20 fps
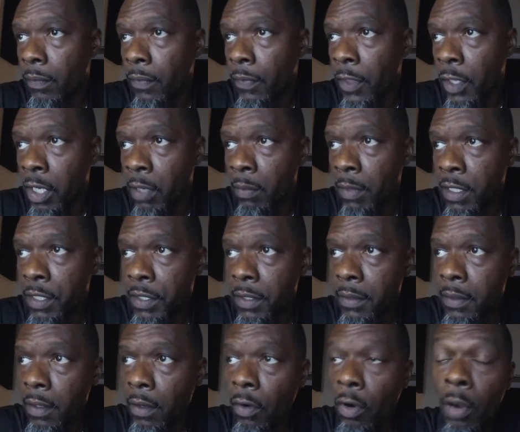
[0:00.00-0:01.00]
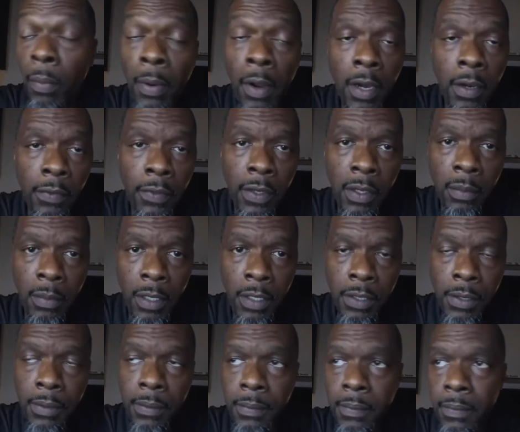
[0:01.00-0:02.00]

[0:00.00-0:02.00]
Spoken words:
the commission or a part of the commission.